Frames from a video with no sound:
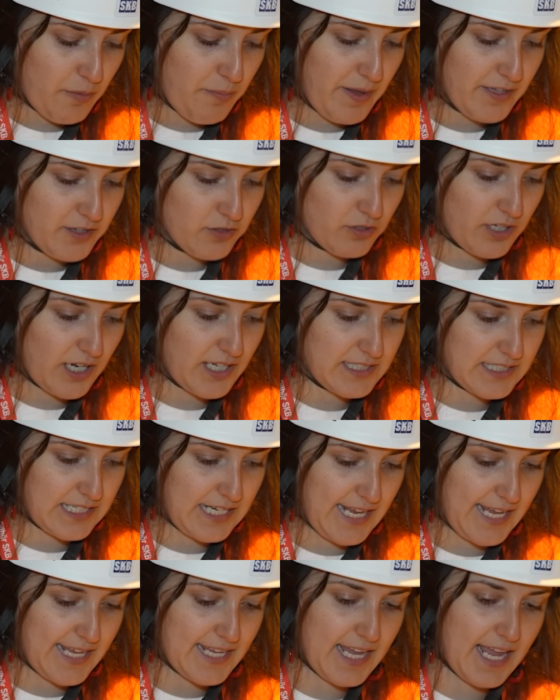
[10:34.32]
the
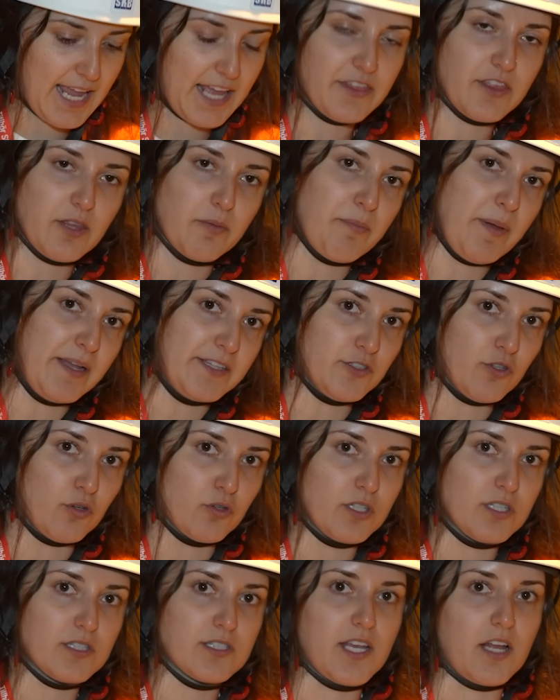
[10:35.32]
bentonite clay, and the
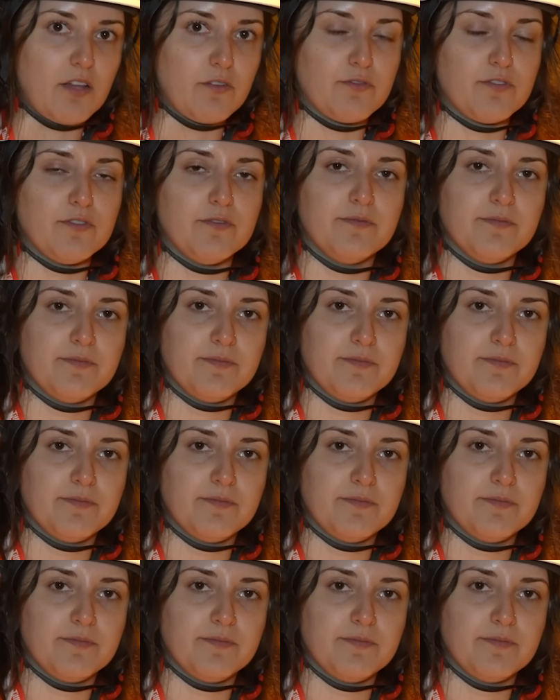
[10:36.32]
bedrock itself.